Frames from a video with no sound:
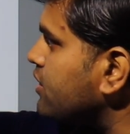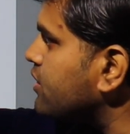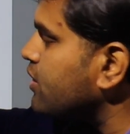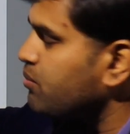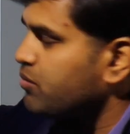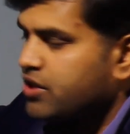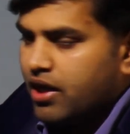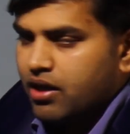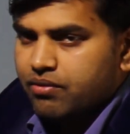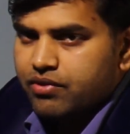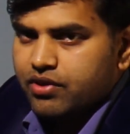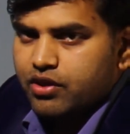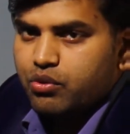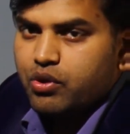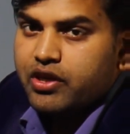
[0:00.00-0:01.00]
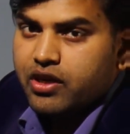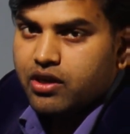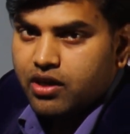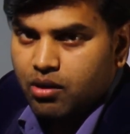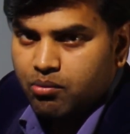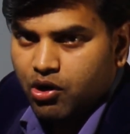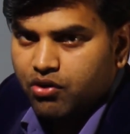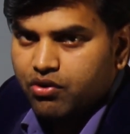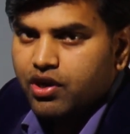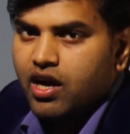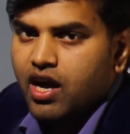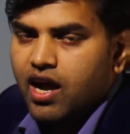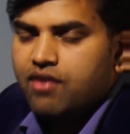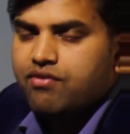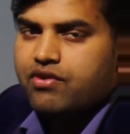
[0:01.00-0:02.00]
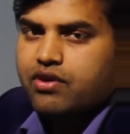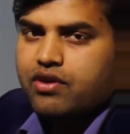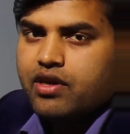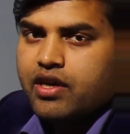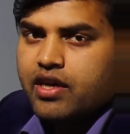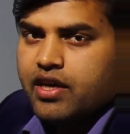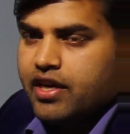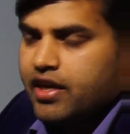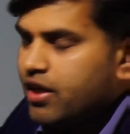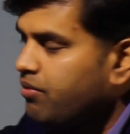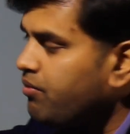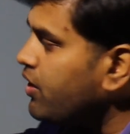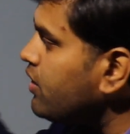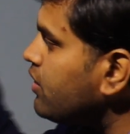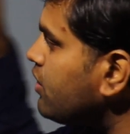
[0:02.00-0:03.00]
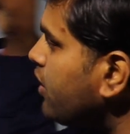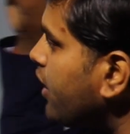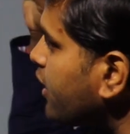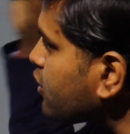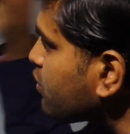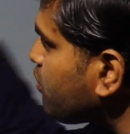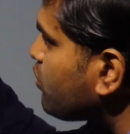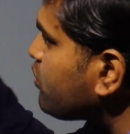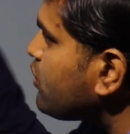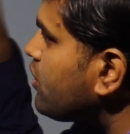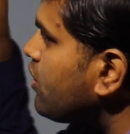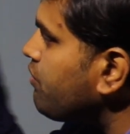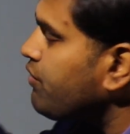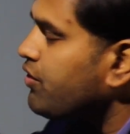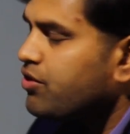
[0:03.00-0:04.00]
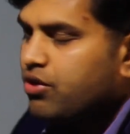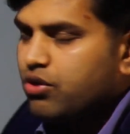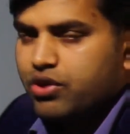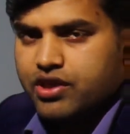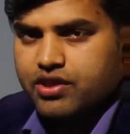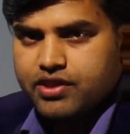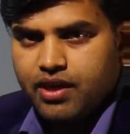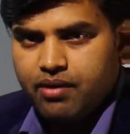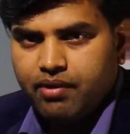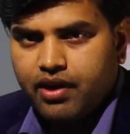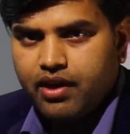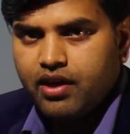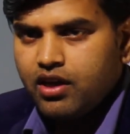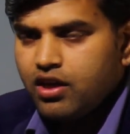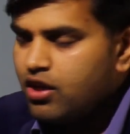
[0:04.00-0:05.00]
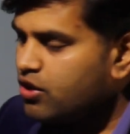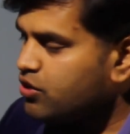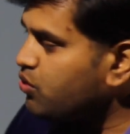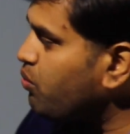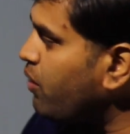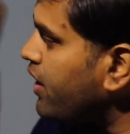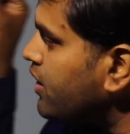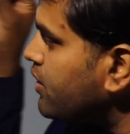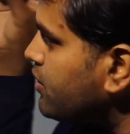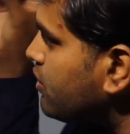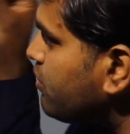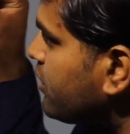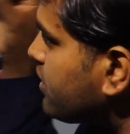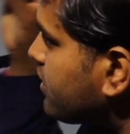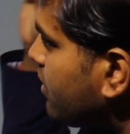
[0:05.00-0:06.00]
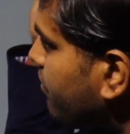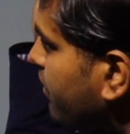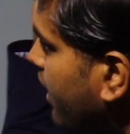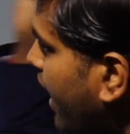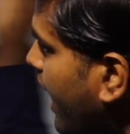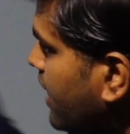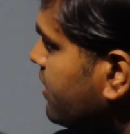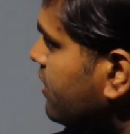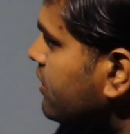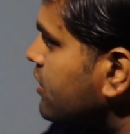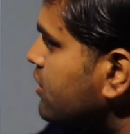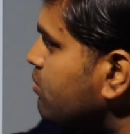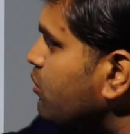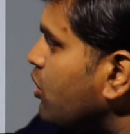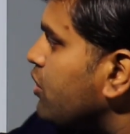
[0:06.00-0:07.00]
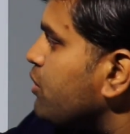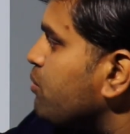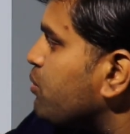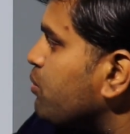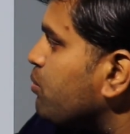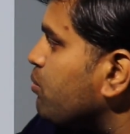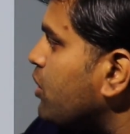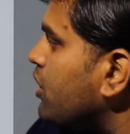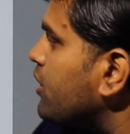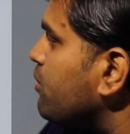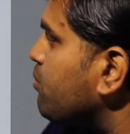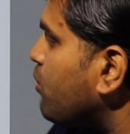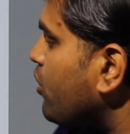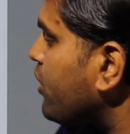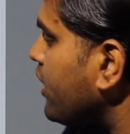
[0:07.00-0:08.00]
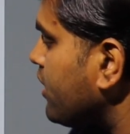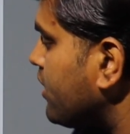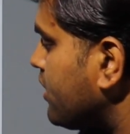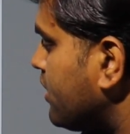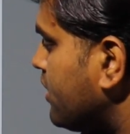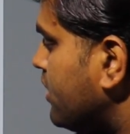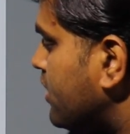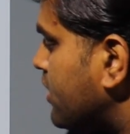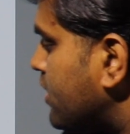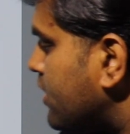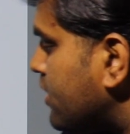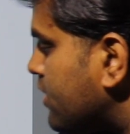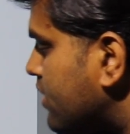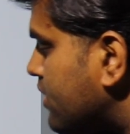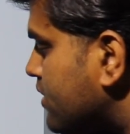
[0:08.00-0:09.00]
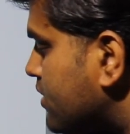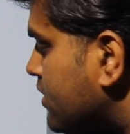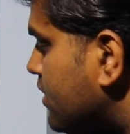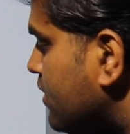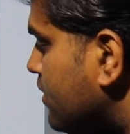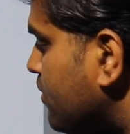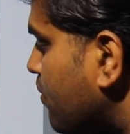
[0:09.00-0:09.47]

stem cell you will come out after giving the exposure of interleukin 7 so when interleukin 7 act on this multi multipotent this